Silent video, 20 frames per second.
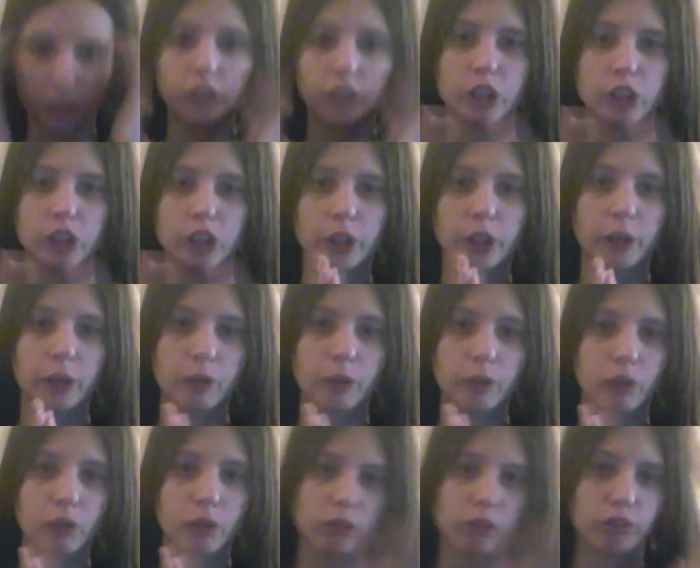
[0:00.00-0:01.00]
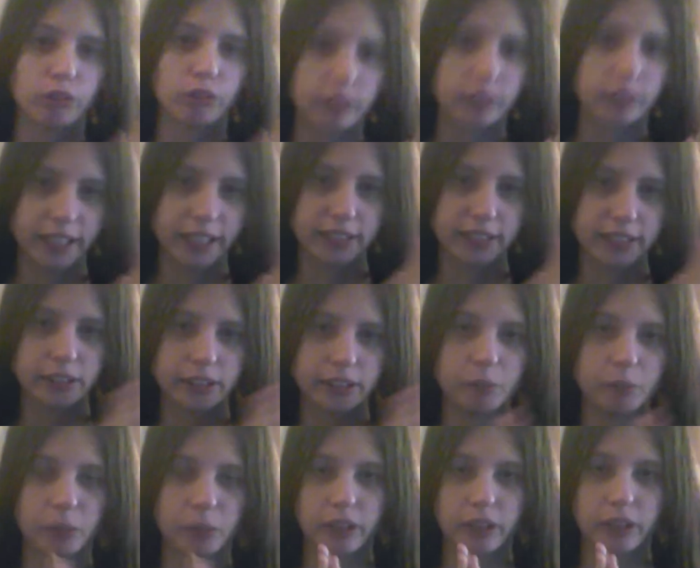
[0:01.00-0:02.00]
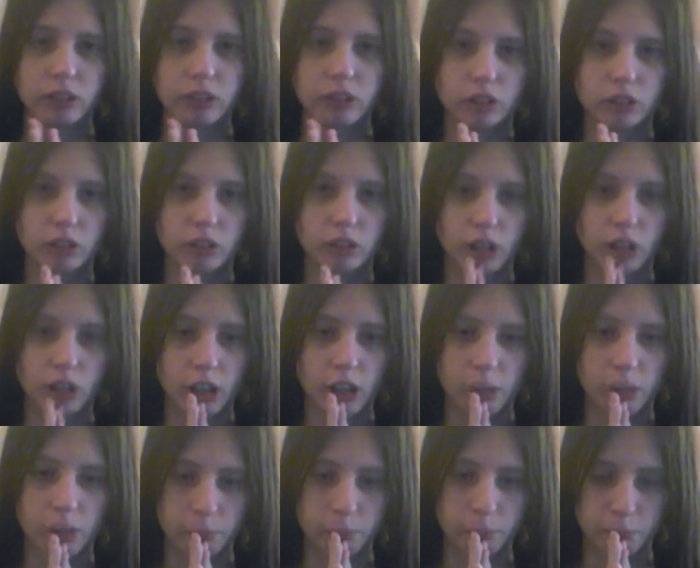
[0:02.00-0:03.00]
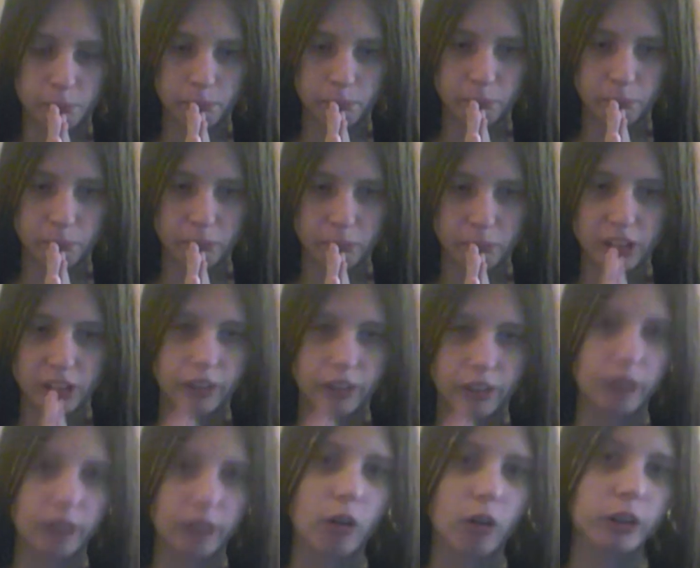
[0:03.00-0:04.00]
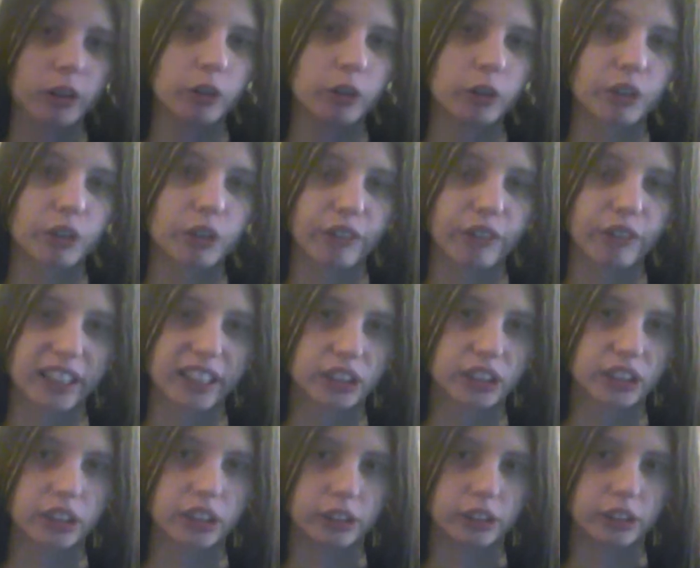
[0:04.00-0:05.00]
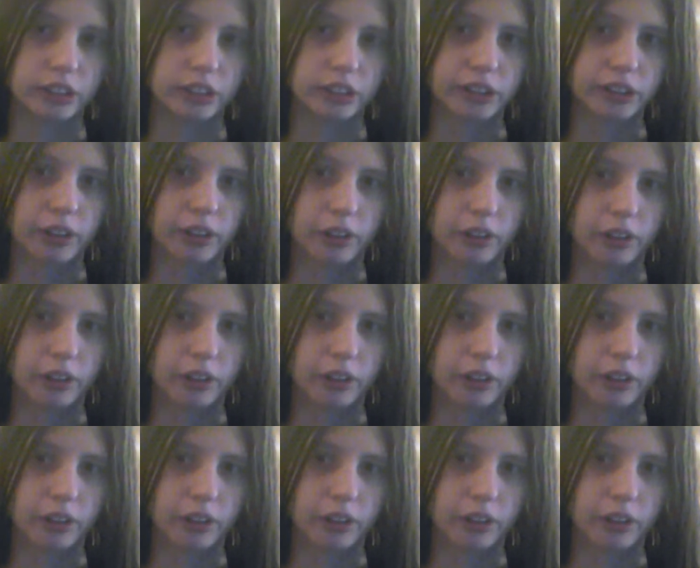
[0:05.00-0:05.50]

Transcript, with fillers: You go right, but, um, there are no directions.